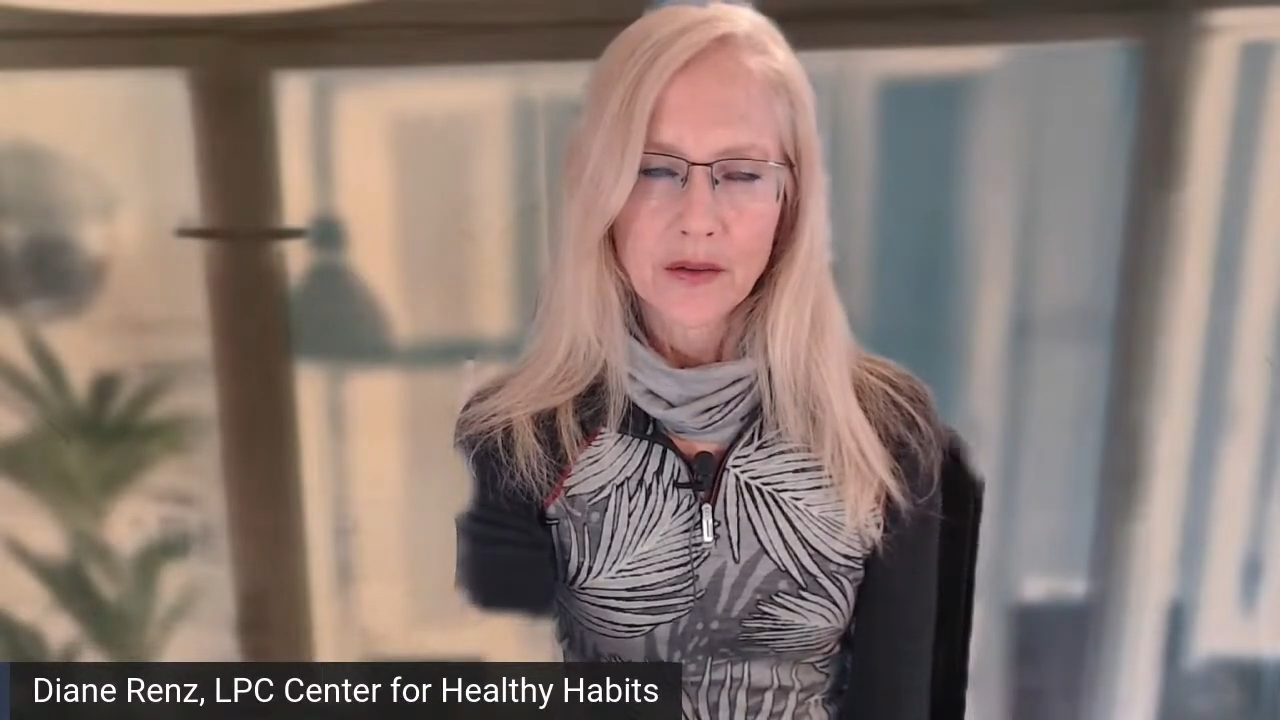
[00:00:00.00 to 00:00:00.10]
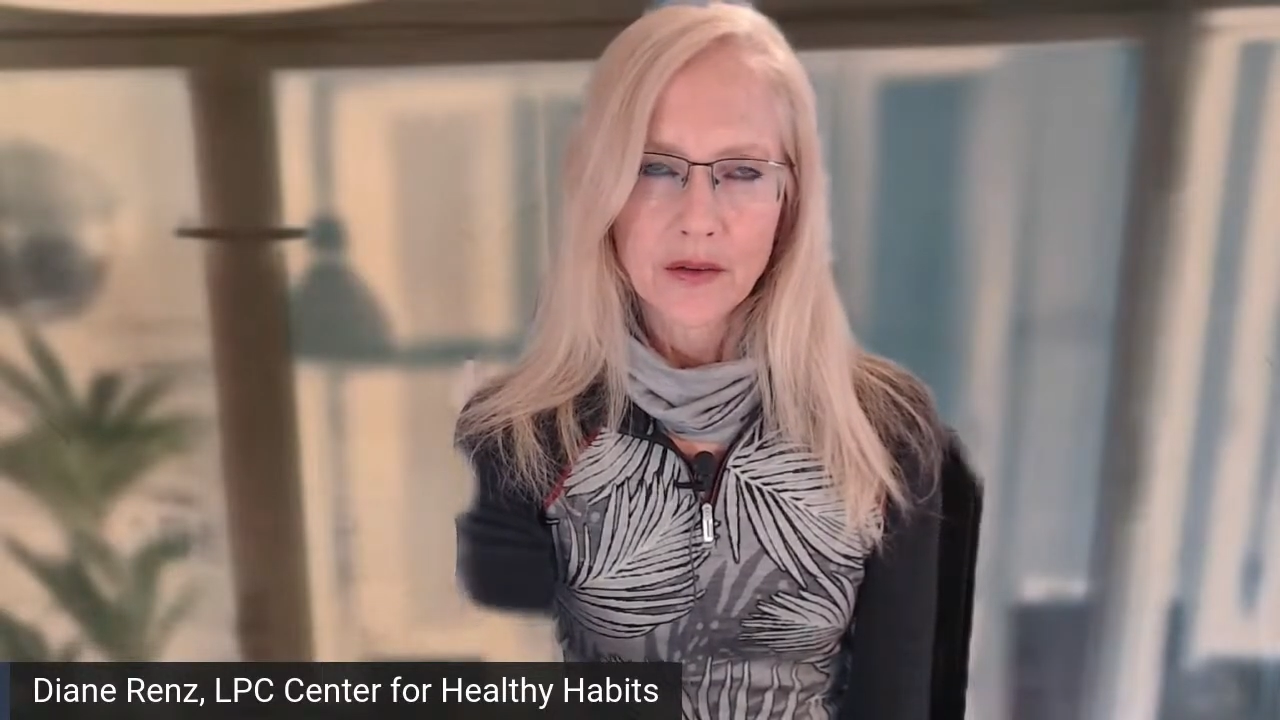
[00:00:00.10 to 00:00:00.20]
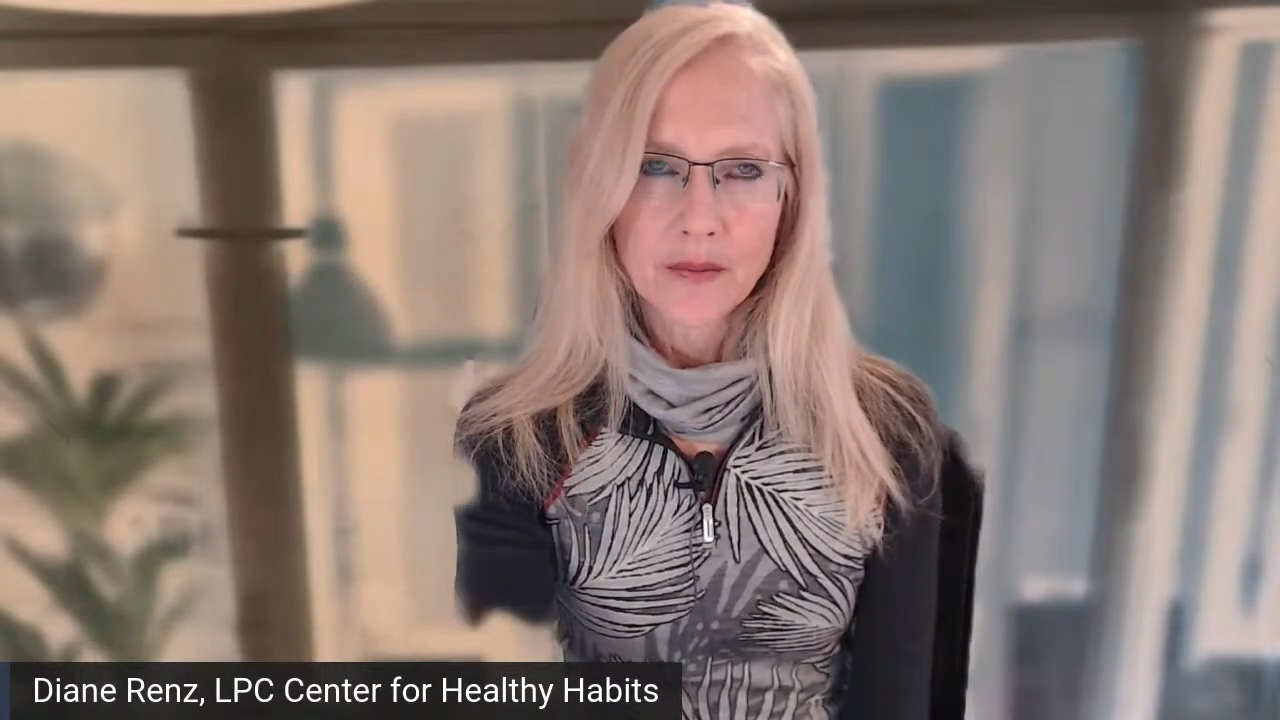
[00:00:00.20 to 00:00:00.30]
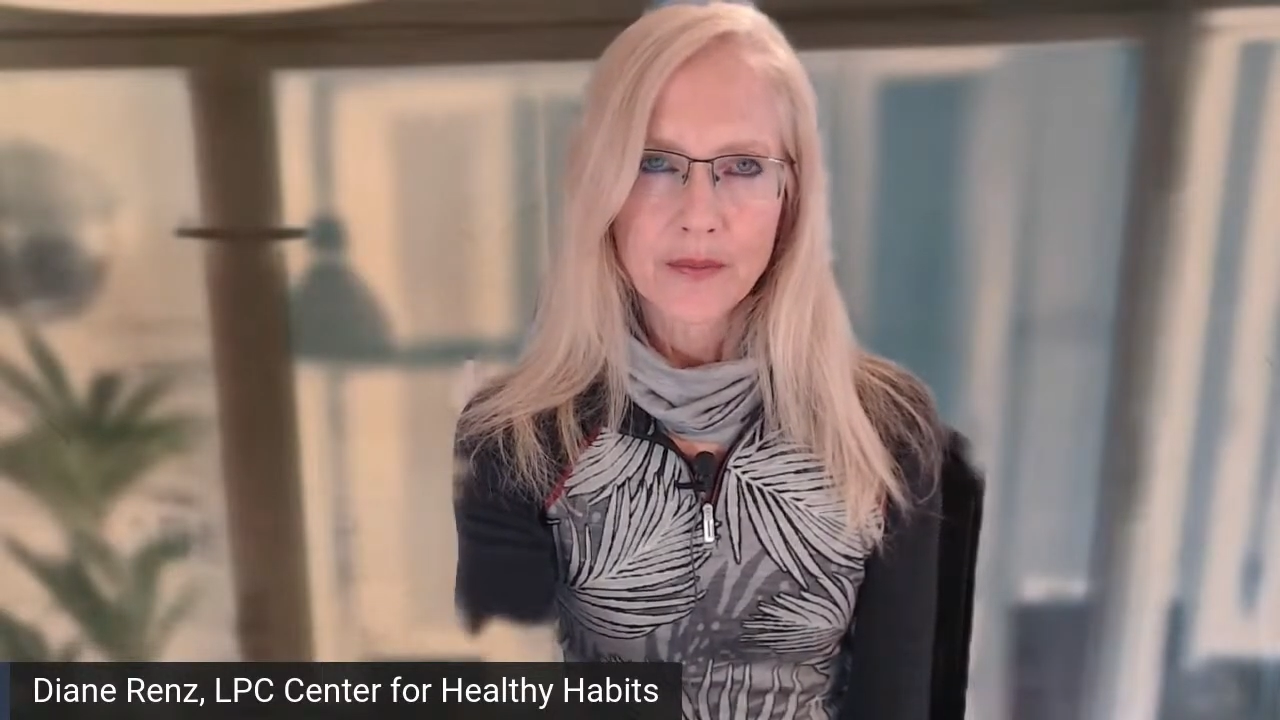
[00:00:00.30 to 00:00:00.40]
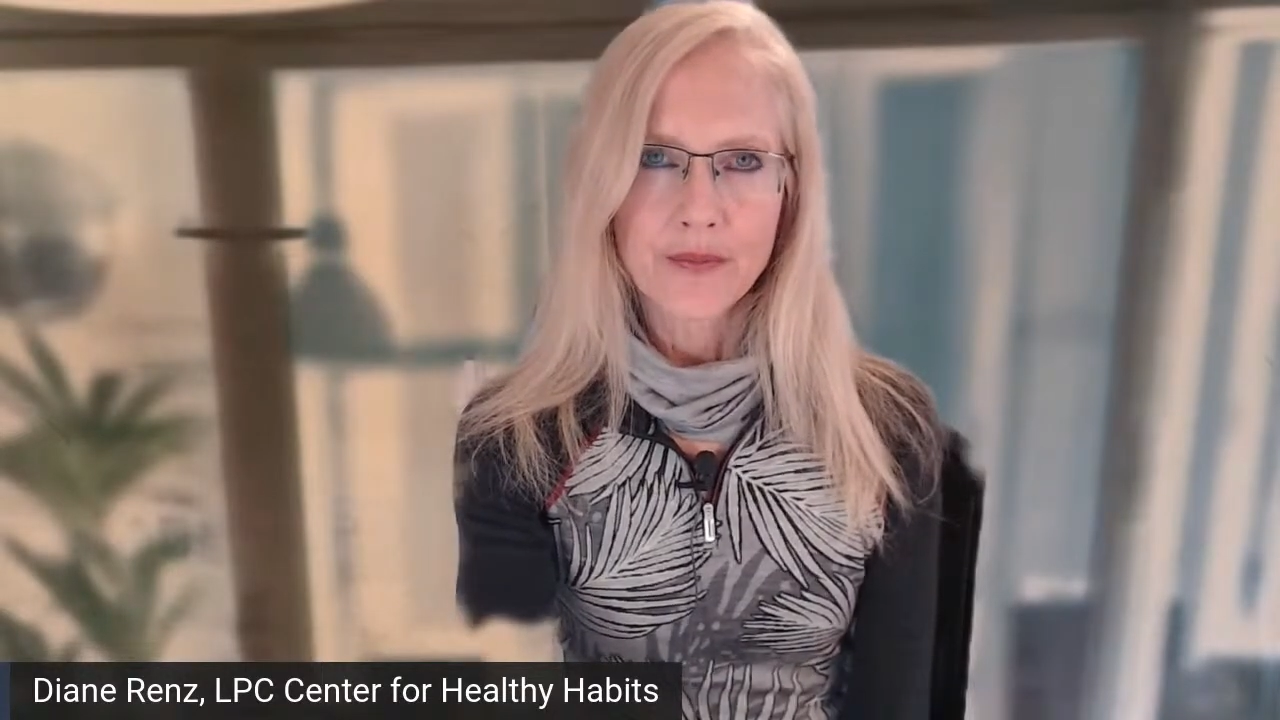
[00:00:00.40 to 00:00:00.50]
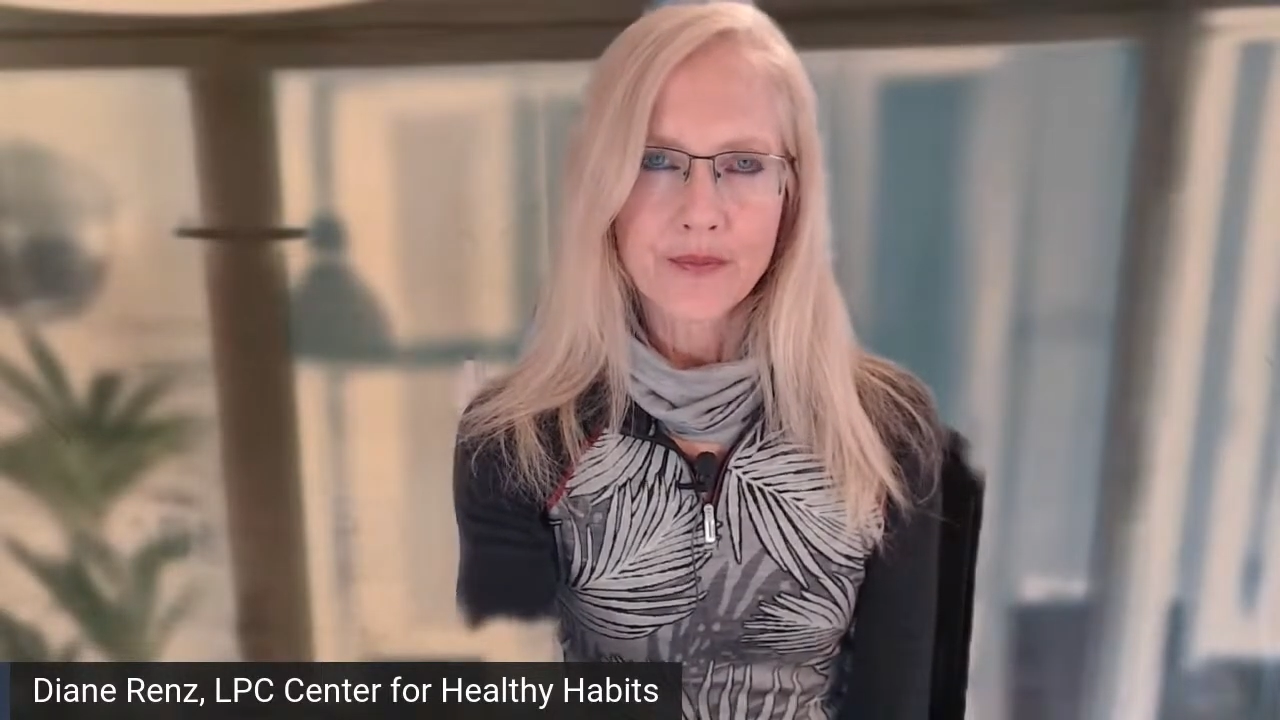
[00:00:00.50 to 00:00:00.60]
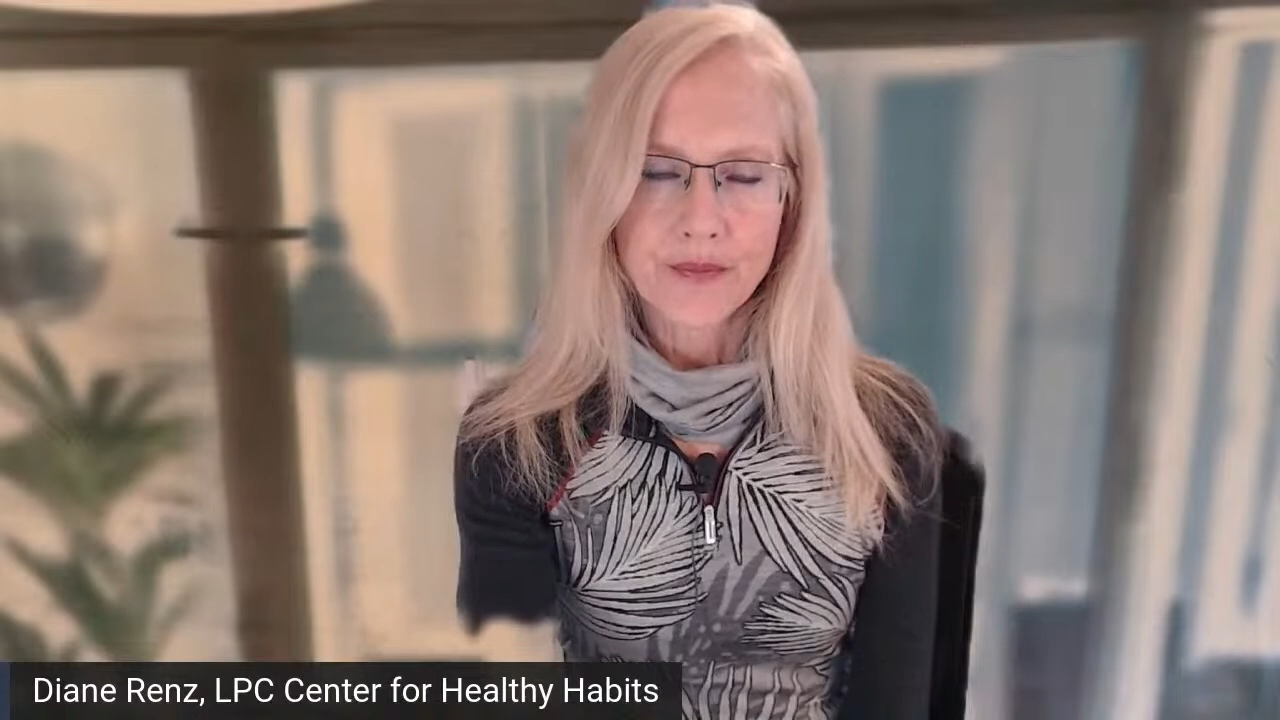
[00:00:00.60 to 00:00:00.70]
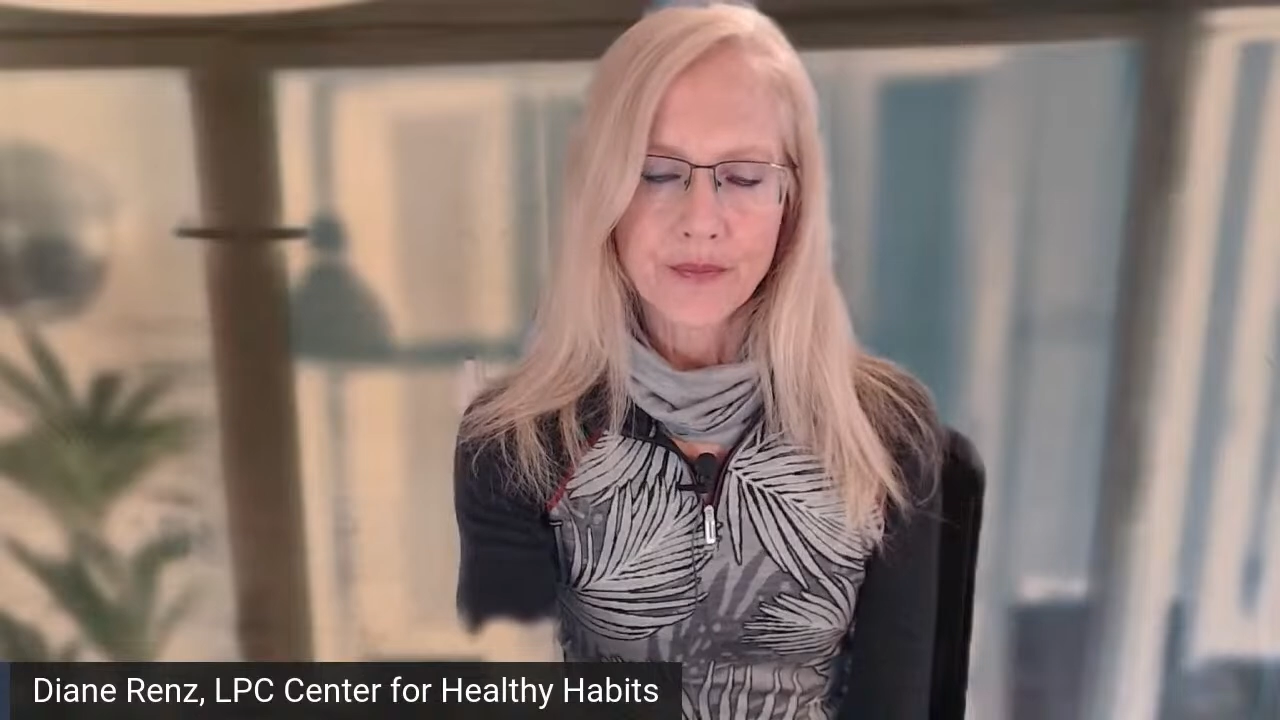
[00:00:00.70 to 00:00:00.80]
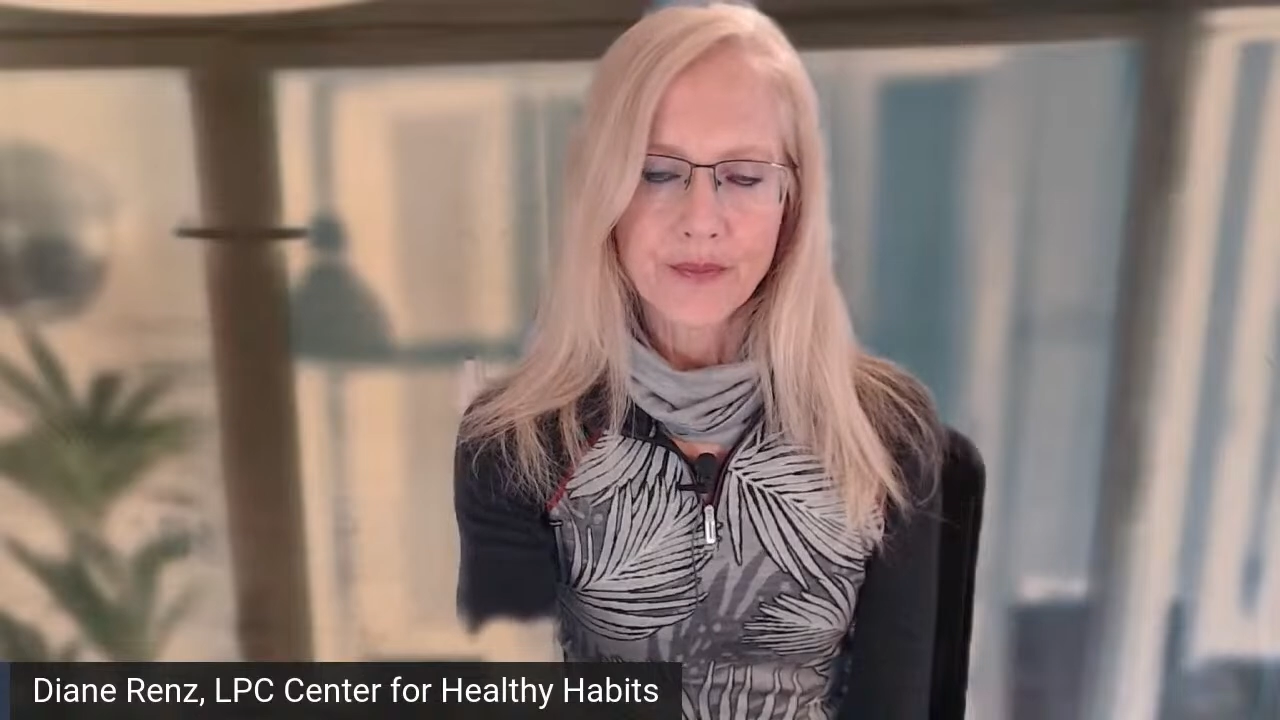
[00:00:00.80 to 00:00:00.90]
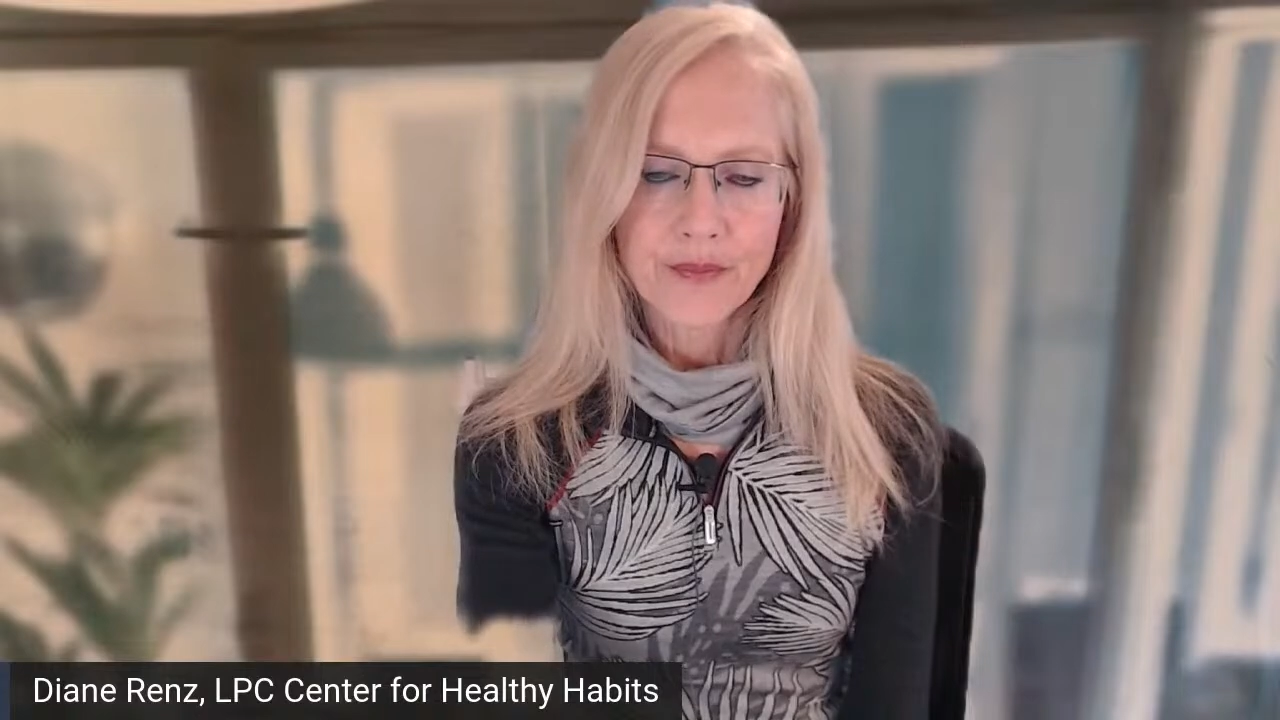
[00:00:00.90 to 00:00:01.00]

Does